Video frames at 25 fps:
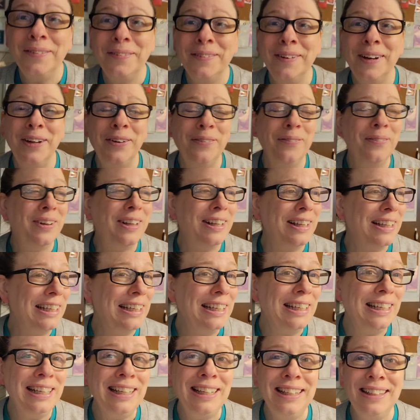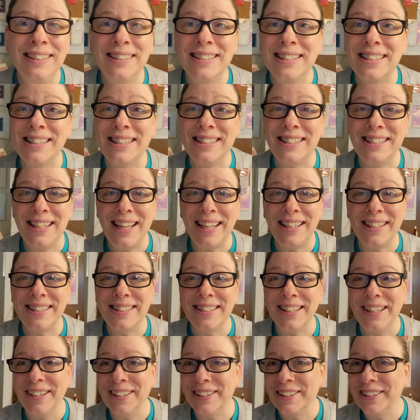All right, well, it is
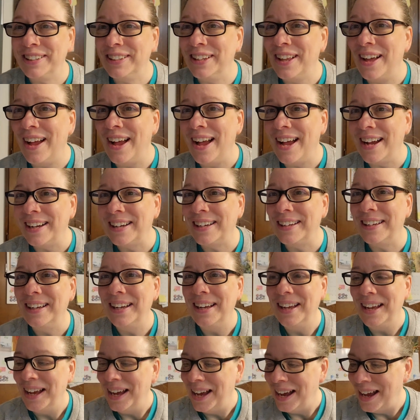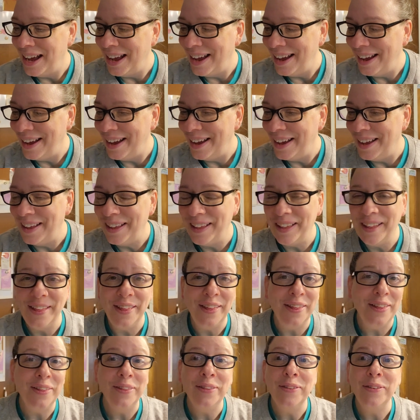six o'clock.
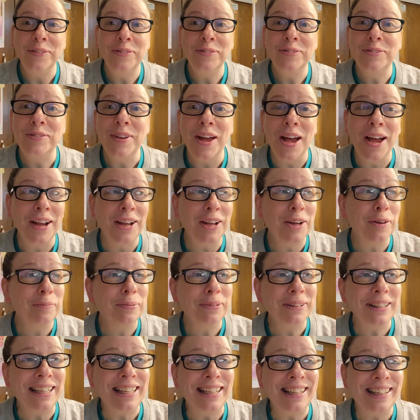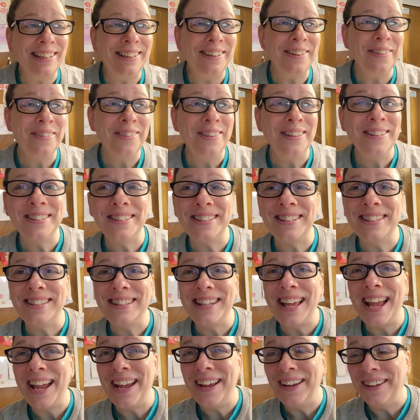Uh, uh, completed the
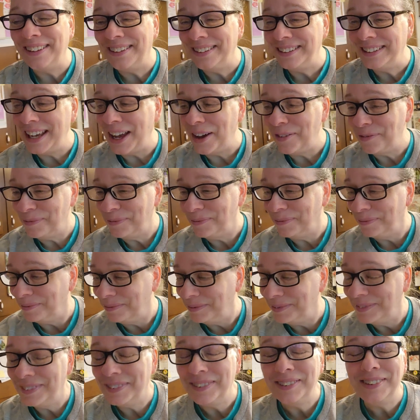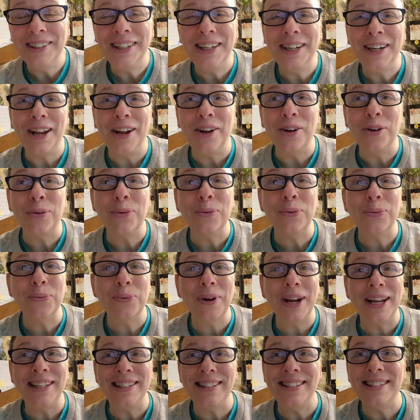sale. Yep, did a
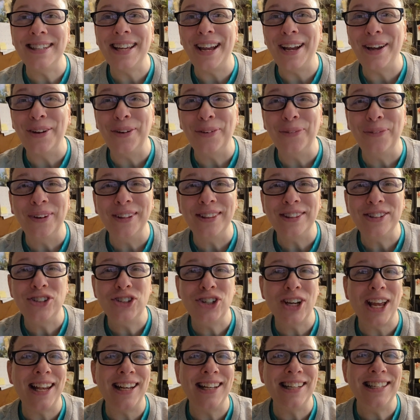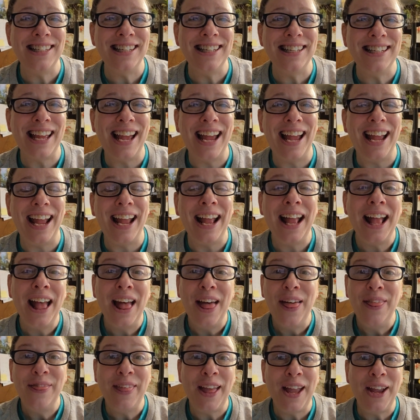great sale with Jen today.
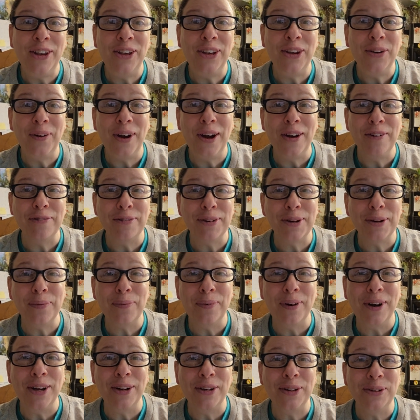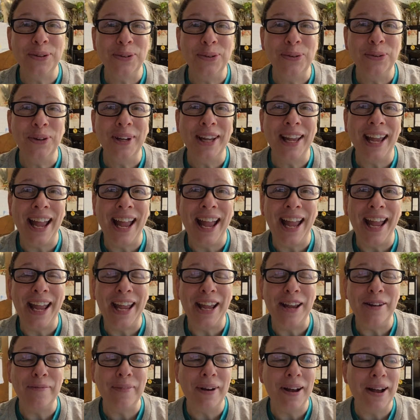Thank you everyone who
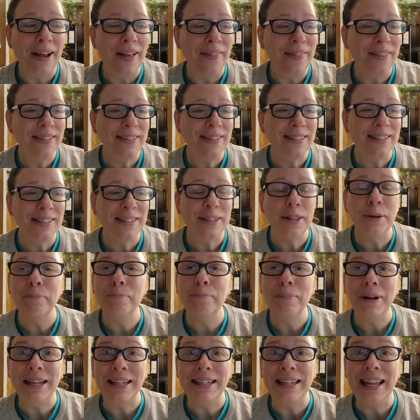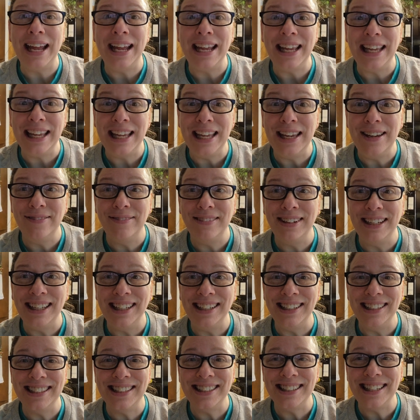came. Uh, this is the Monday
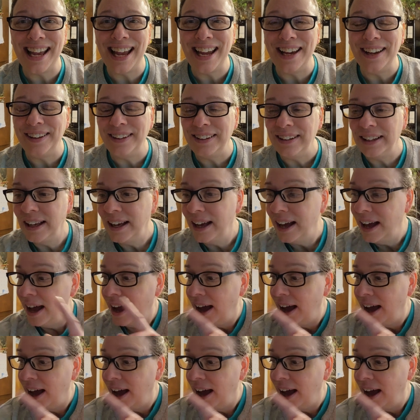evening sale.